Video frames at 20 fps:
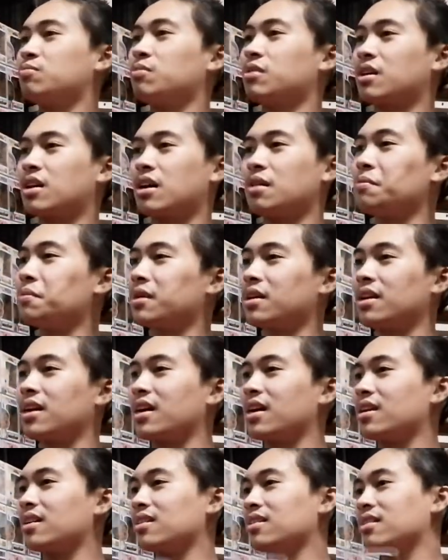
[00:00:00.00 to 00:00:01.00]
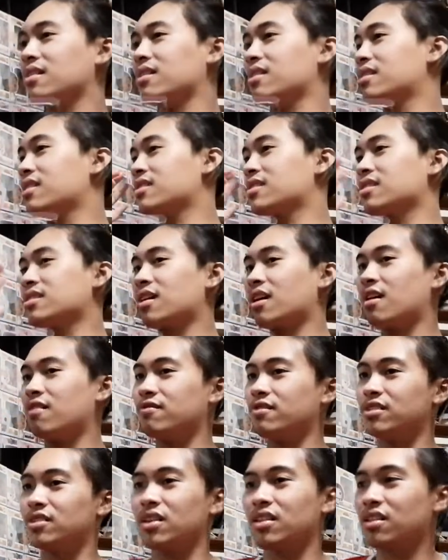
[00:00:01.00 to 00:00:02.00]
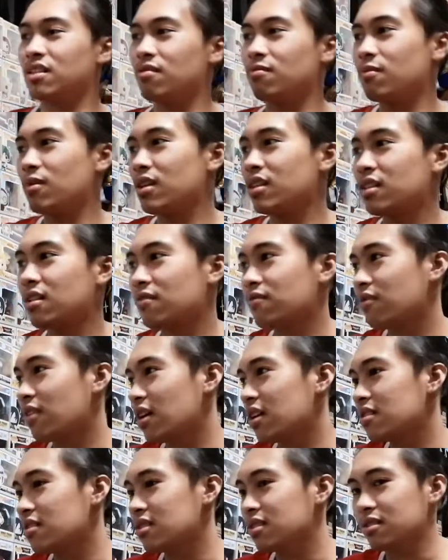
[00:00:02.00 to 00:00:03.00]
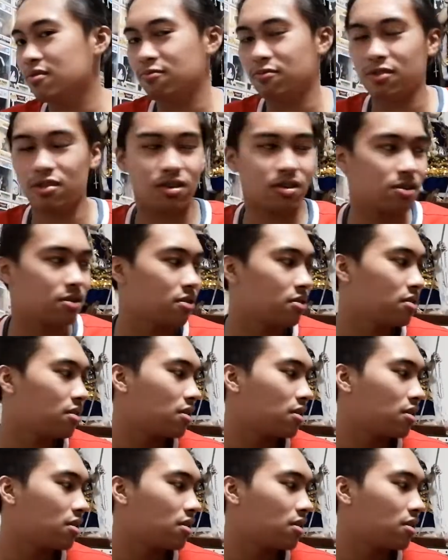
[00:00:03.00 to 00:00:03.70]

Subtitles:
becoming like it doesn't have the sentimental value anymore.